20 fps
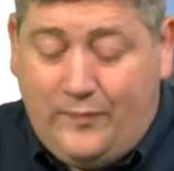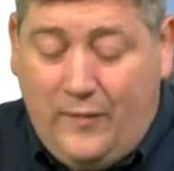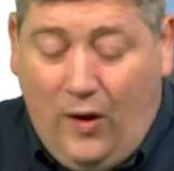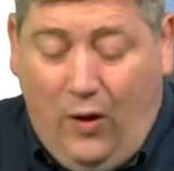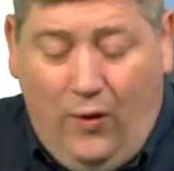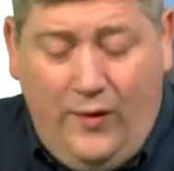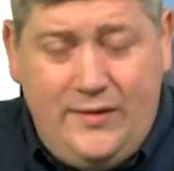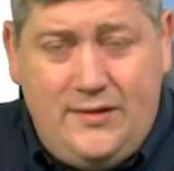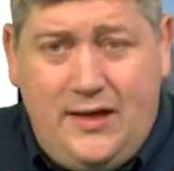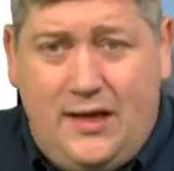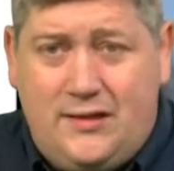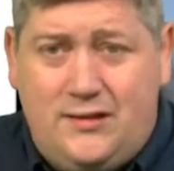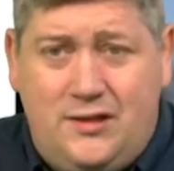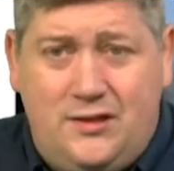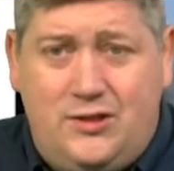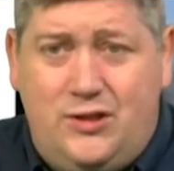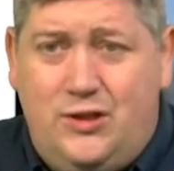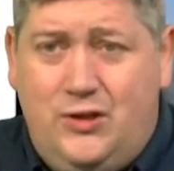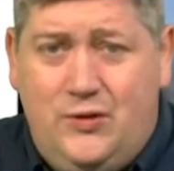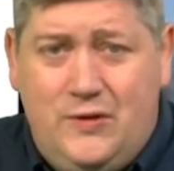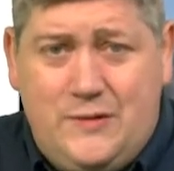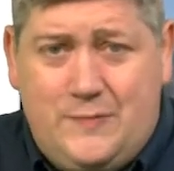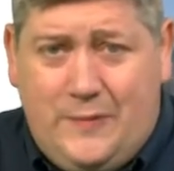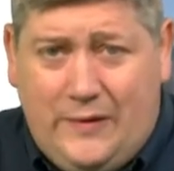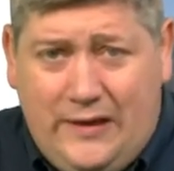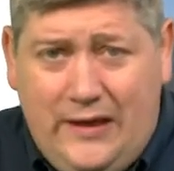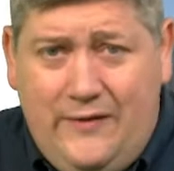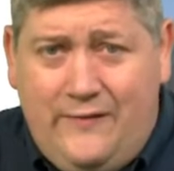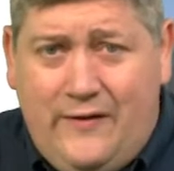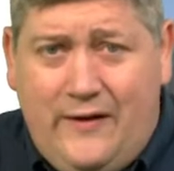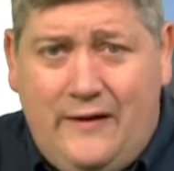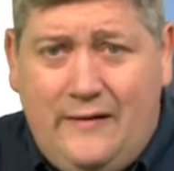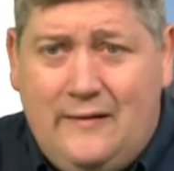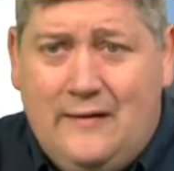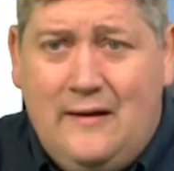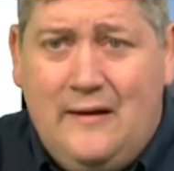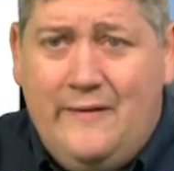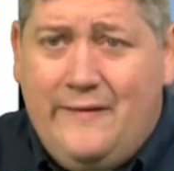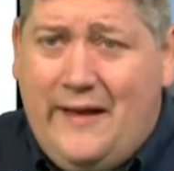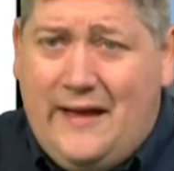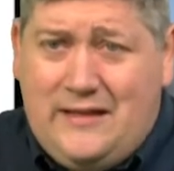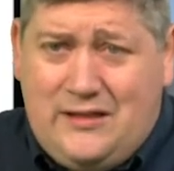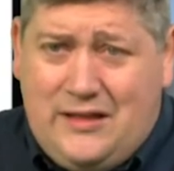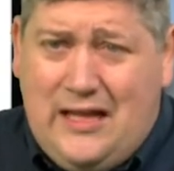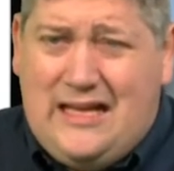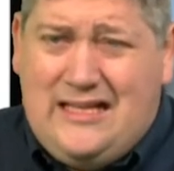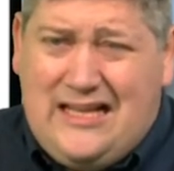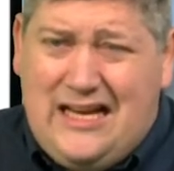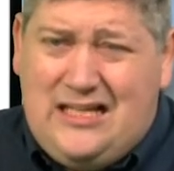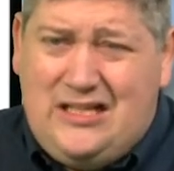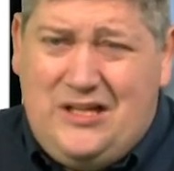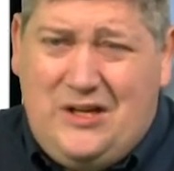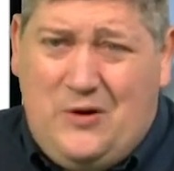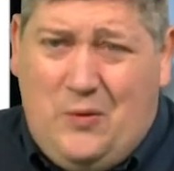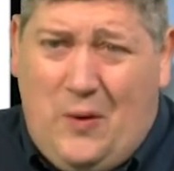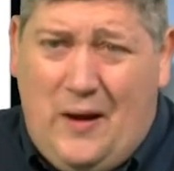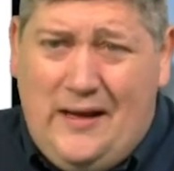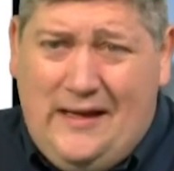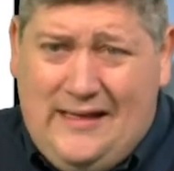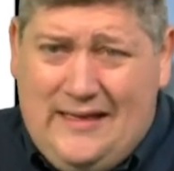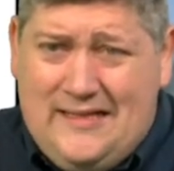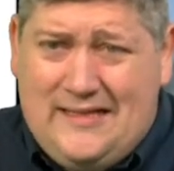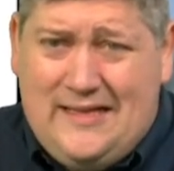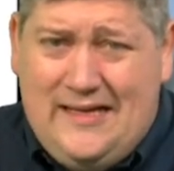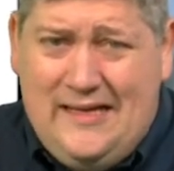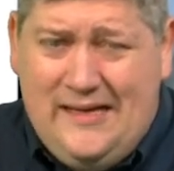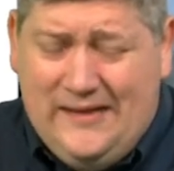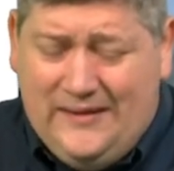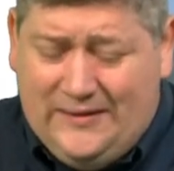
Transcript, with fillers: All he's asking us to do is believe it. That's that's actually quite easy.